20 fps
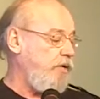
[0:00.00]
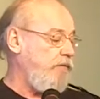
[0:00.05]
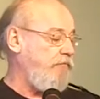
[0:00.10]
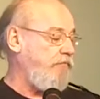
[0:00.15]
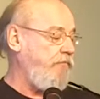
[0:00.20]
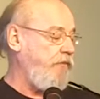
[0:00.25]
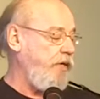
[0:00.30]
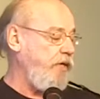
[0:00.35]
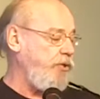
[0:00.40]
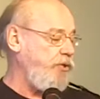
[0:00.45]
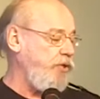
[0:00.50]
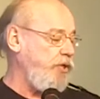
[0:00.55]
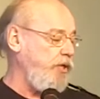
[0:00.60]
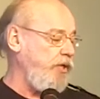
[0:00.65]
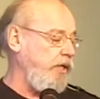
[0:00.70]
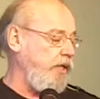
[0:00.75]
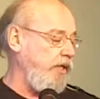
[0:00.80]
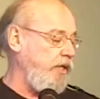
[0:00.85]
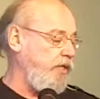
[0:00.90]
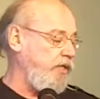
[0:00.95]

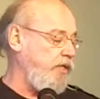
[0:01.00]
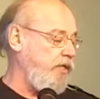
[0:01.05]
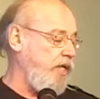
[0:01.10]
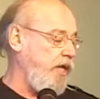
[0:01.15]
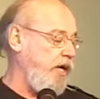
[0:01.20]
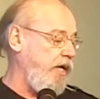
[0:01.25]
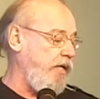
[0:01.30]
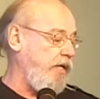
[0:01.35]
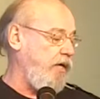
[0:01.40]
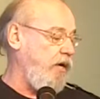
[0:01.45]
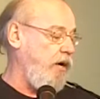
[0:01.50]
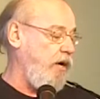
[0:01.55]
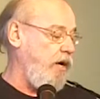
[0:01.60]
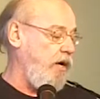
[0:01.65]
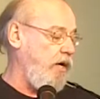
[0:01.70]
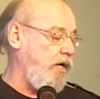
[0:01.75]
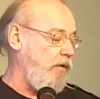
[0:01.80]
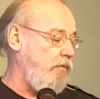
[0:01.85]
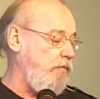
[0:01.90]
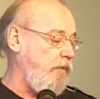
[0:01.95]
Sufficient is thine
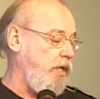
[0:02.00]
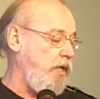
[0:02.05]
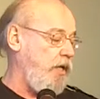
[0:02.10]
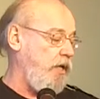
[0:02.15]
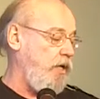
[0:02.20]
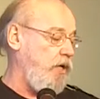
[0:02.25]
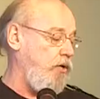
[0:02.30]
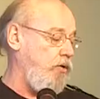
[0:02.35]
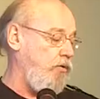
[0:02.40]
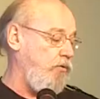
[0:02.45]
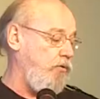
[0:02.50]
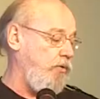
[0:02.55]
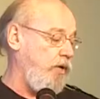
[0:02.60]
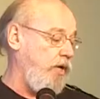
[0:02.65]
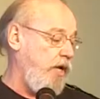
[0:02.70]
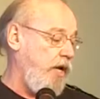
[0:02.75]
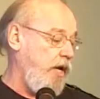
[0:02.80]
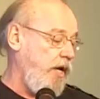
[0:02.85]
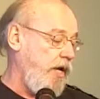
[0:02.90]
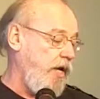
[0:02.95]
arm
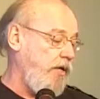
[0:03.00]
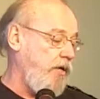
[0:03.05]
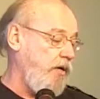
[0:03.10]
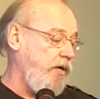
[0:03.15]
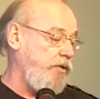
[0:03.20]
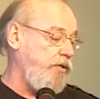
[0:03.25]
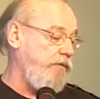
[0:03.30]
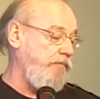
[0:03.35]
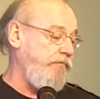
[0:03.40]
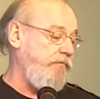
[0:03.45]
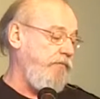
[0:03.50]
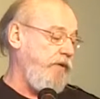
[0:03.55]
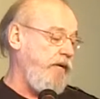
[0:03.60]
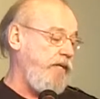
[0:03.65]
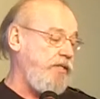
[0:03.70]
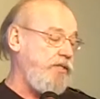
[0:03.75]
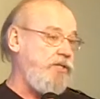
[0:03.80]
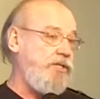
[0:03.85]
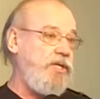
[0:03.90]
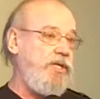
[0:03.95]
alone, and our
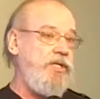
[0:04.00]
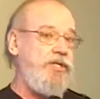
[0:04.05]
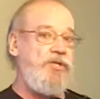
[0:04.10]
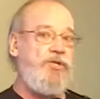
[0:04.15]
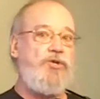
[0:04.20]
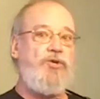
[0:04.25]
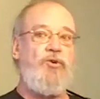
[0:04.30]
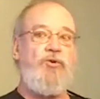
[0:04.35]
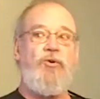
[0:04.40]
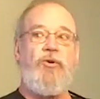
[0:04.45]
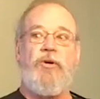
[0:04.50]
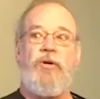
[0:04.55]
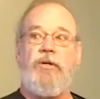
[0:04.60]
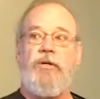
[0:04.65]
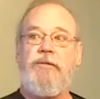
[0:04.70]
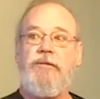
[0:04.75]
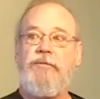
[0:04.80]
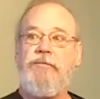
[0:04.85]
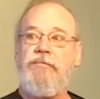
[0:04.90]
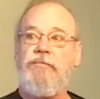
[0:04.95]
defense is
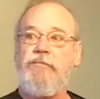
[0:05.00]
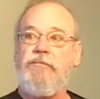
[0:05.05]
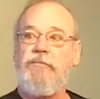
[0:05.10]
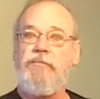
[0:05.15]
sure.